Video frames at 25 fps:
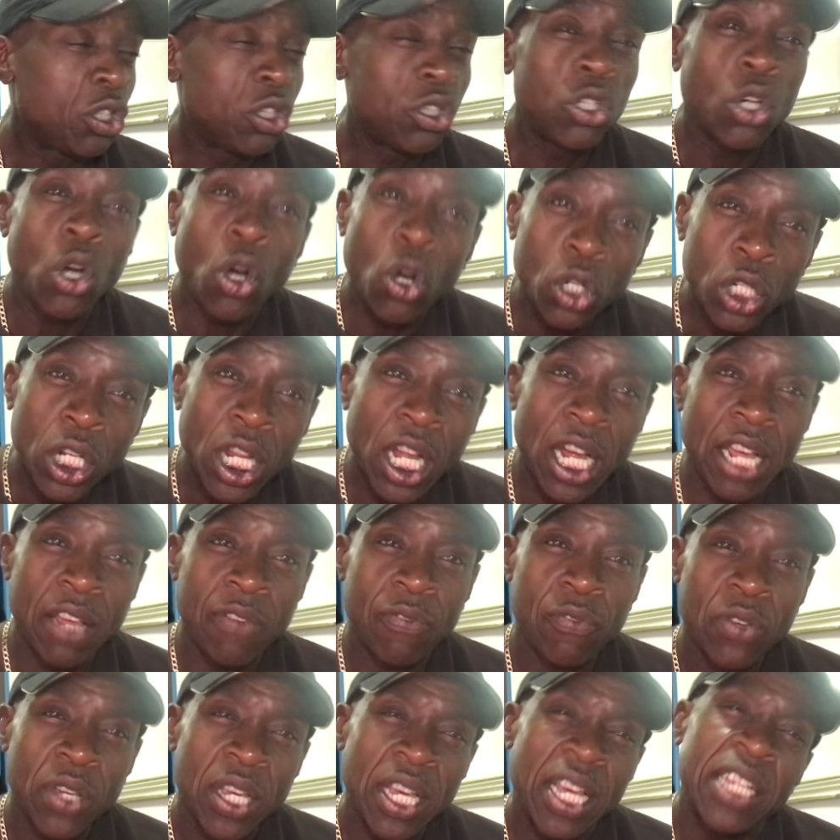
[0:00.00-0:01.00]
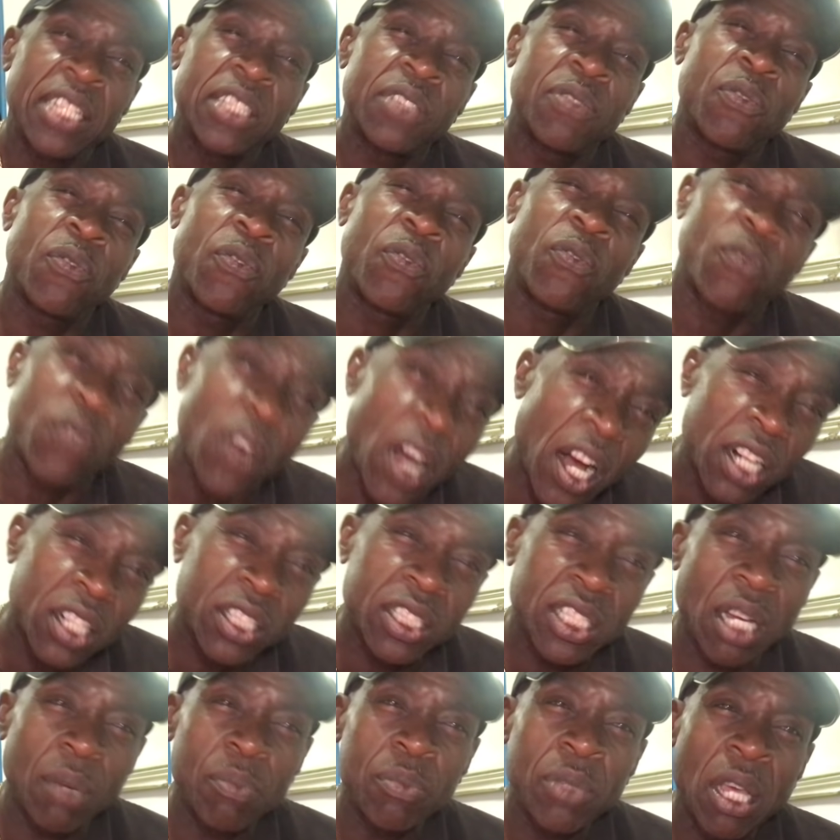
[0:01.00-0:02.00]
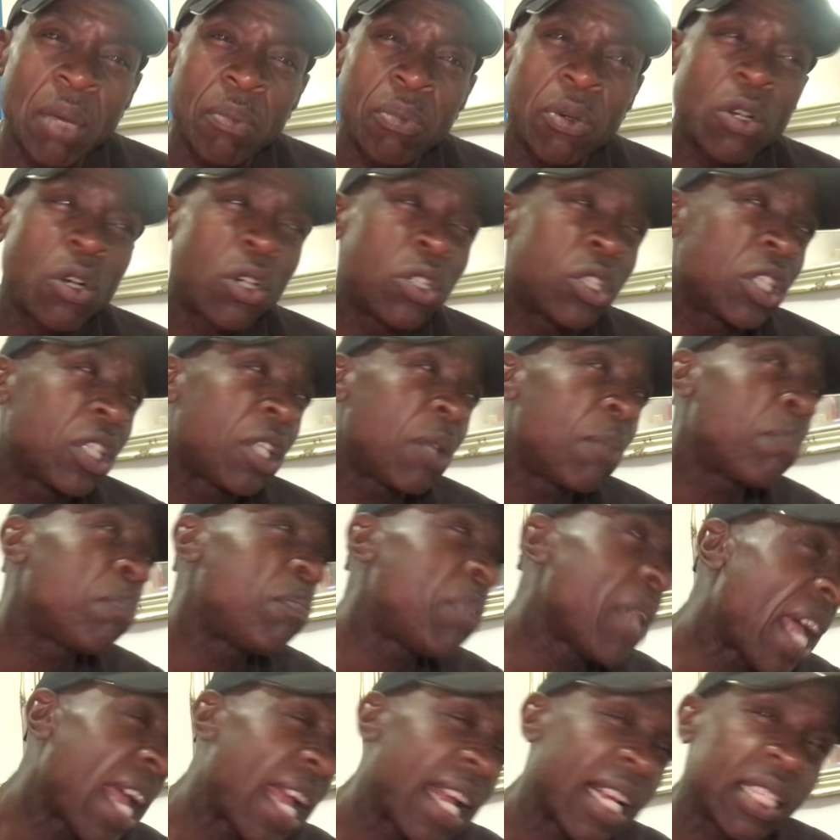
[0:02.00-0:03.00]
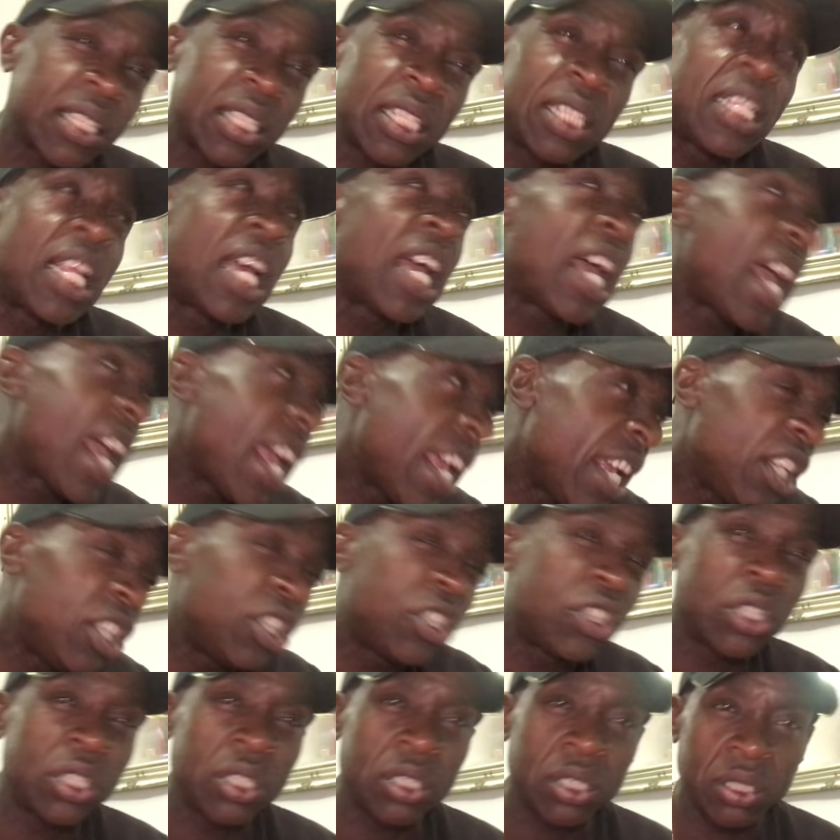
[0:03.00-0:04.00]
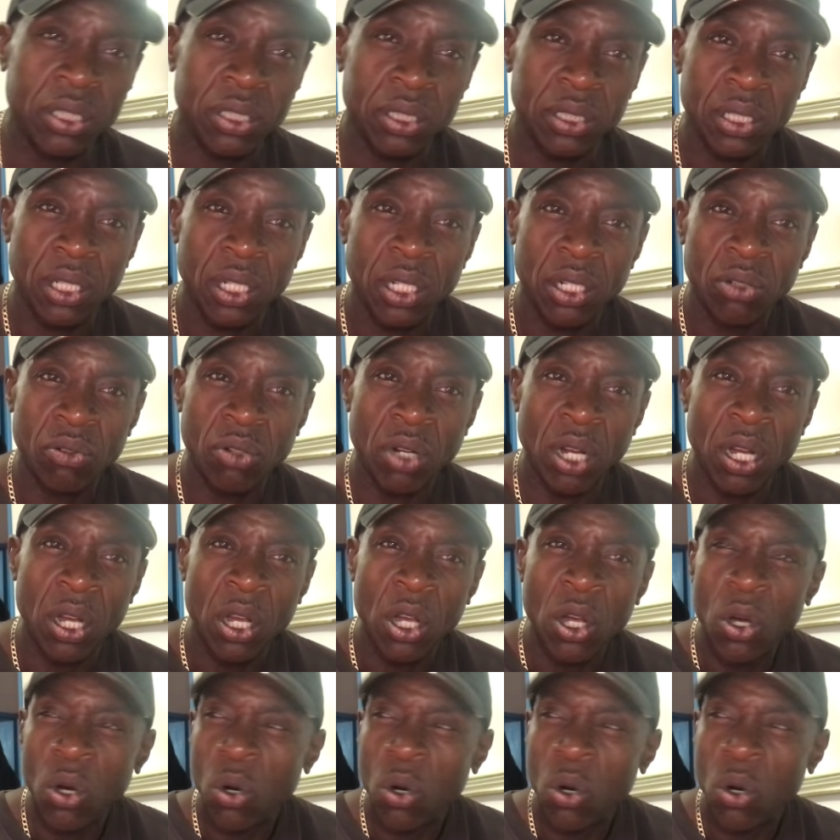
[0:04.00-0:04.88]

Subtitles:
Your life is fucked up, yeah, because of the blacks and the Asians, right?